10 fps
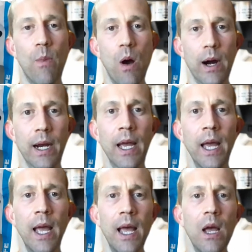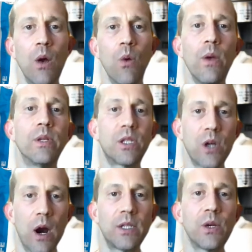mark, we would
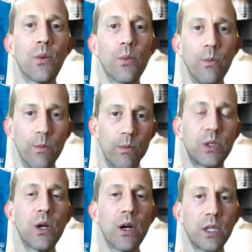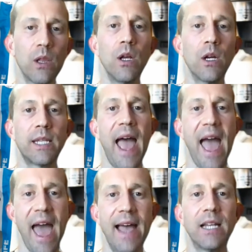start to look to
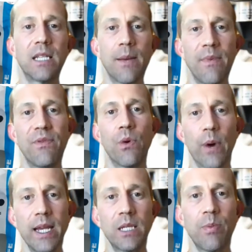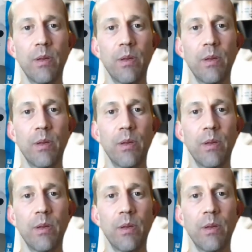add some of the Race